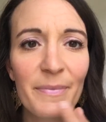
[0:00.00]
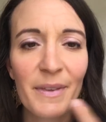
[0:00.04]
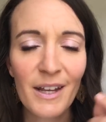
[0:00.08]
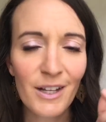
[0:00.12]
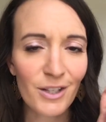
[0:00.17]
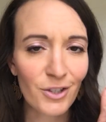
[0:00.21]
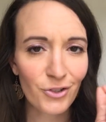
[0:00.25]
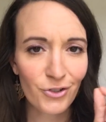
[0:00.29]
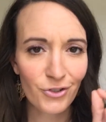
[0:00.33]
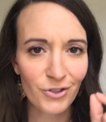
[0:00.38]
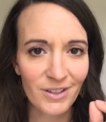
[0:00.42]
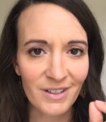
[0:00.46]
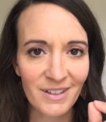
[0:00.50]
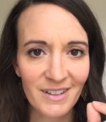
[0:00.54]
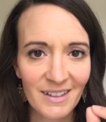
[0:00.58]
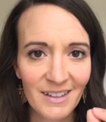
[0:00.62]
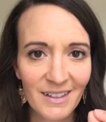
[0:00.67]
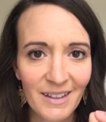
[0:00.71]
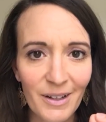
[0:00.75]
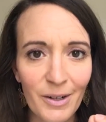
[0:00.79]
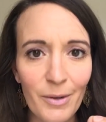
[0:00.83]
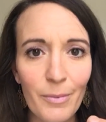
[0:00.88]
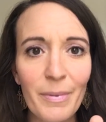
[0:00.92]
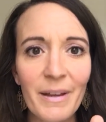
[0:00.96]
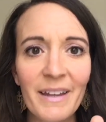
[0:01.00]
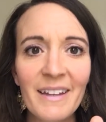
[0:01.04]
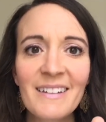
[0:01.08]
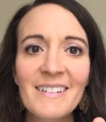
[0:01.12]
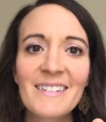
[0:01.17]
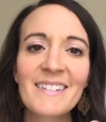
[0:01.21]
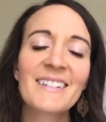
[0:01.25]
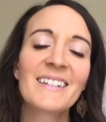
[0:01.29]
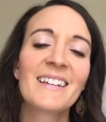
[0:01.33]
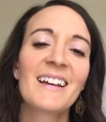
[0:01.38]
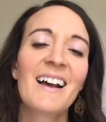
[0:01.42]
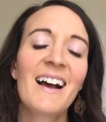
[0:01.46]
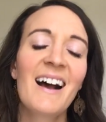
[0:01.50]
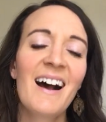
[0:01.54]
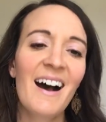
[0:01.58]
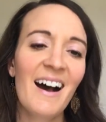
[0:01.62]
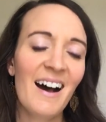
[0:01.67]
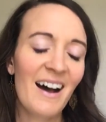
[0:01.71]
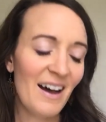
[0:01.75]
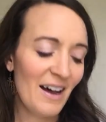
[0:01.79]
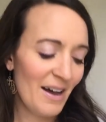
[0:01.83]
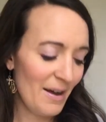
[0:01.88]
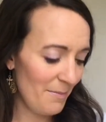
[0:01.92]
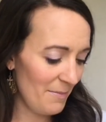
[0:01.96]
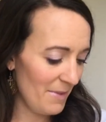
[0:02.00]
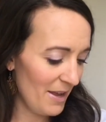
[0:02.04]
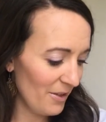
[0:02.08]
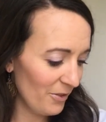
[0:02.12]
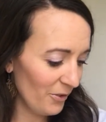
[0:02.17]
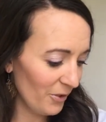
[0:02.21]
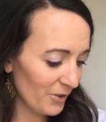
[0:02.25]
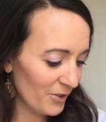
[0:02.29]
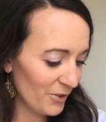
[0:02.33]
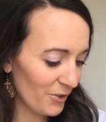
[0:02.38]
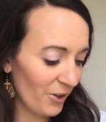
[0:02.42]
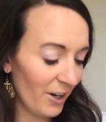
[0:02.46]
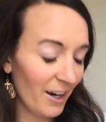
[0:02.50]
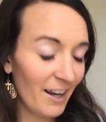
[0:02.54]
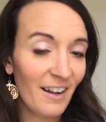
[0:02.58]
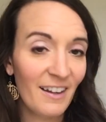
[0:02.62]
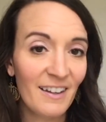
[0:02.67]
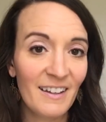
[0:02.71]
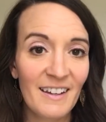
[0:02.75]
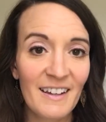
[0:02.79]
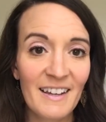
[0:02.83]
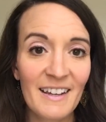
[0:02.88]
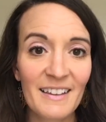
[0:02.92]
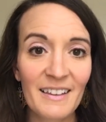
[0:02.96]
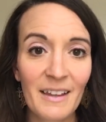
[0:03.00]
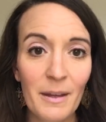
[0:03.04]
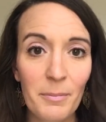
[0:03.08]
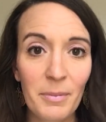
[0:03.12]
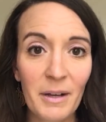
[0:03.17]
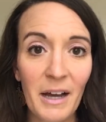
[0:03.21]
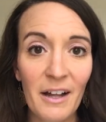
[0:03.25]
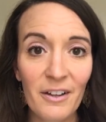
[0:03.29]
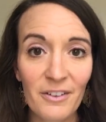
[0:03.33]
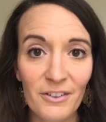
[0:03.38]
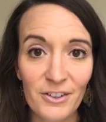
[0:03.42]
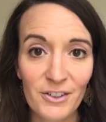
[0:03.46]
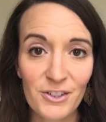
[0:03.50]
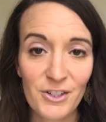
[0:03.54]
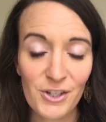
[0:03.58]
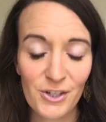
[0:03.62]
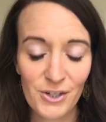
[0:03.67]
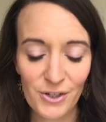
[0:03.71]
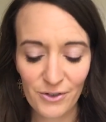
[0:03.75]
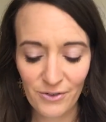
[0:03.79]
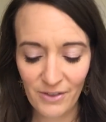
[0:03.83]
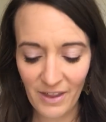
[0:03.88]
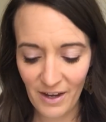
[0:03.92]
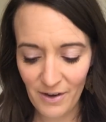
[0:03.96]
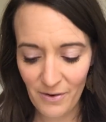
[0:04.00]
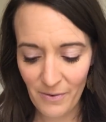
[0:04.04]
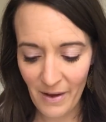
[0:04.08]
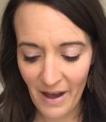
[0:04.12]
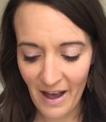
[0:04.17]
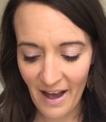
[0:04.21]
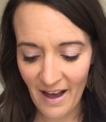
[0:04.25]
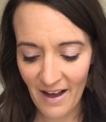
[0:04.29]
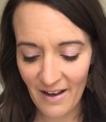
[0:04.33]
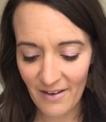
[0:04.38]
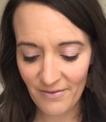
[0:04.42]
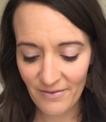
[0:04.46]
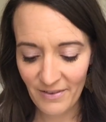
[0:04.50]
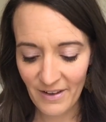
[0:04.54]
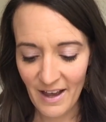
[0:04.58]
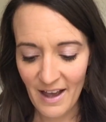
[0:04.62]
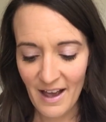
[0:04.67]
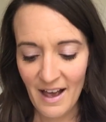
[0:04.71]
it's just a little bit. It looks great on any lip color too that you have.